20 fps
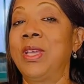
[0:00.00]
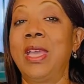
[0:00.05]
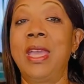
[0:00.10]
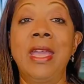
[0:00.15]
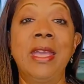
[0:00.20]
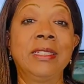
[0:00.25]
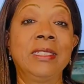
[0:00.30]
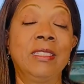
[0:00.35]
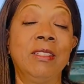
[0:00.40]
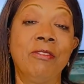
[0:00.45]

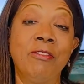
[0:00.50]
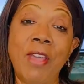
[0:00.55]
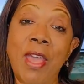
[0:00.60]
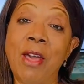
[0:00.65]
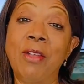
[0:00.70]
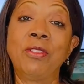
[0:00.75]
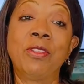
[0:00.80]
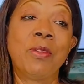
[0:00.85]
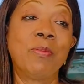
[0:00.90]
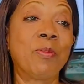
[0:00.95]
as the
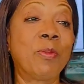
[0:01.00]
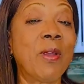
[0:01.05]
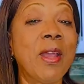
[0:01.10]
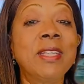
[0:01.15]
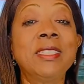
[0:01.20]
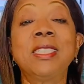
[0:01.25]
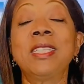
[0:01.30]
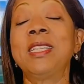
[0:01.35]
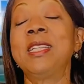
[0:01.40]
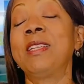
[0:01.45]
founder and
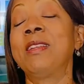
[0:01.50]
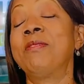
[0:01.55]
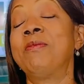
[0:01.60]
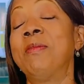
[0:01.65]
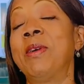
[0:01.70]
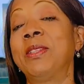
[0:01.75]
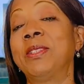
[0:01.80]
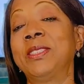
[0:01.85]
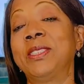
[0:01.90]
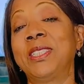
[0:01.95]
president of
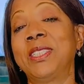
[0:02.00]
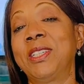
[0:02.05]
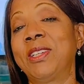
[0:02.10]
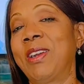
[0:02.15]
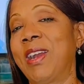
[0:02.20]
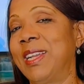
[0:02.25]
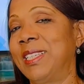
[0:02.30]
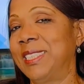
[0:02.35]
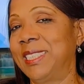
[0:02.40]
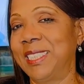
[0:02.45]
Mothers in
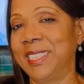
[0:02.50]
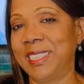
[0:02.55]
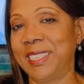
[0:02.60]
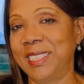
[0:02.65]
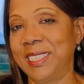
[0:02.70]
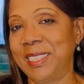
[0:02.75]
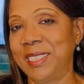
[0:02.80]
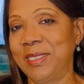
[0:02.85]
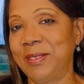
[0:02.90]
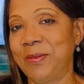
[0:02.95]
Crisis,